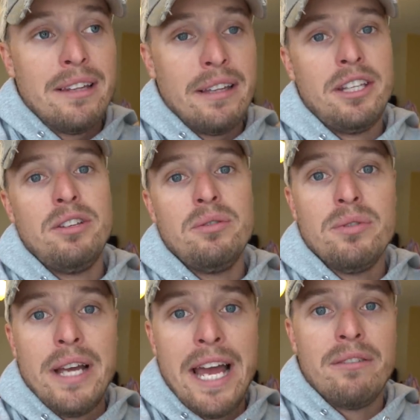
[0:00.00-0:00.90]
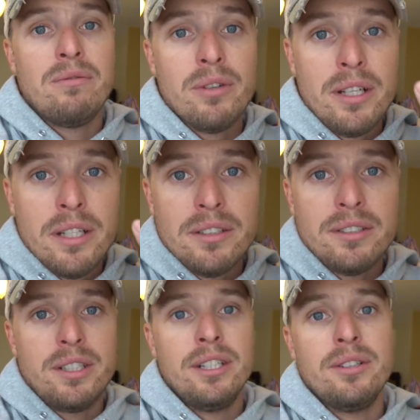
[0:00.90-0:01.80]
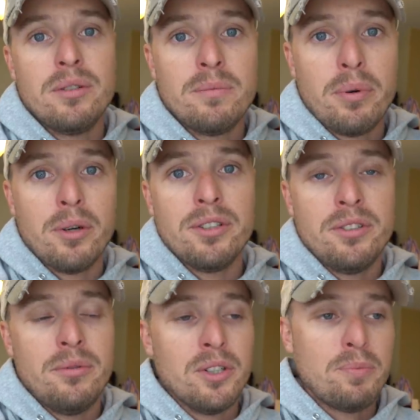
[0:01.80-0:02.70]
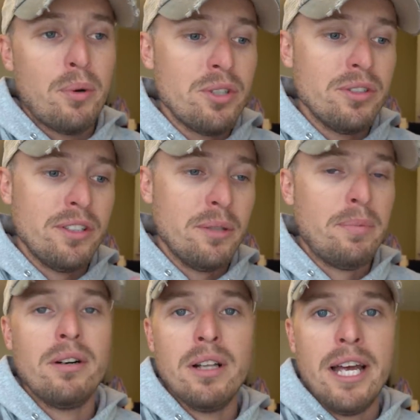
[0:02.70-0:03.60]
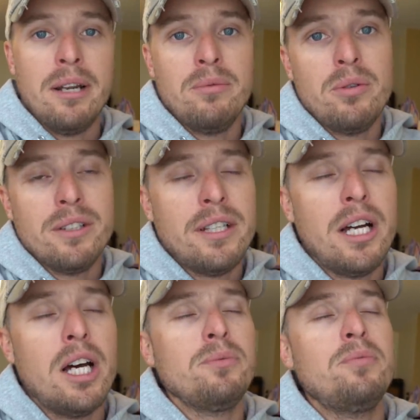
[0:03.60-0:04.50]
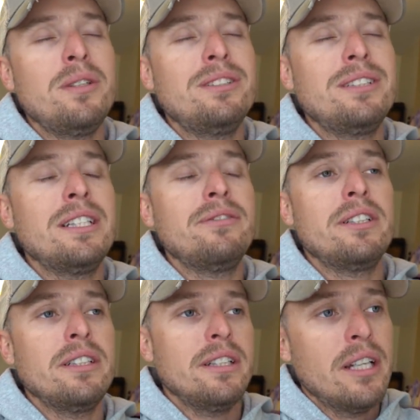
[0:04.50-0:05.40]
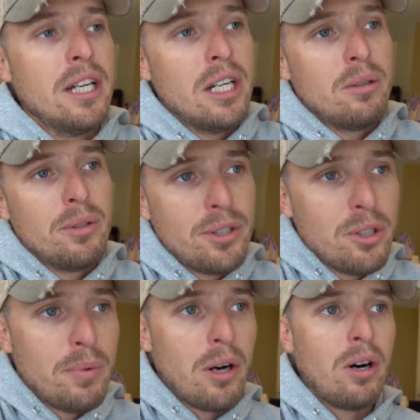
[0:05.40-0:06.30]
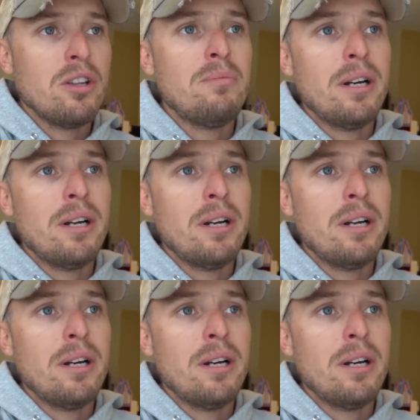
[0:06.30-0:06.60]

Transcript: Thank you to every single person who has purchased an apparel item who has helped me significantly recoup all the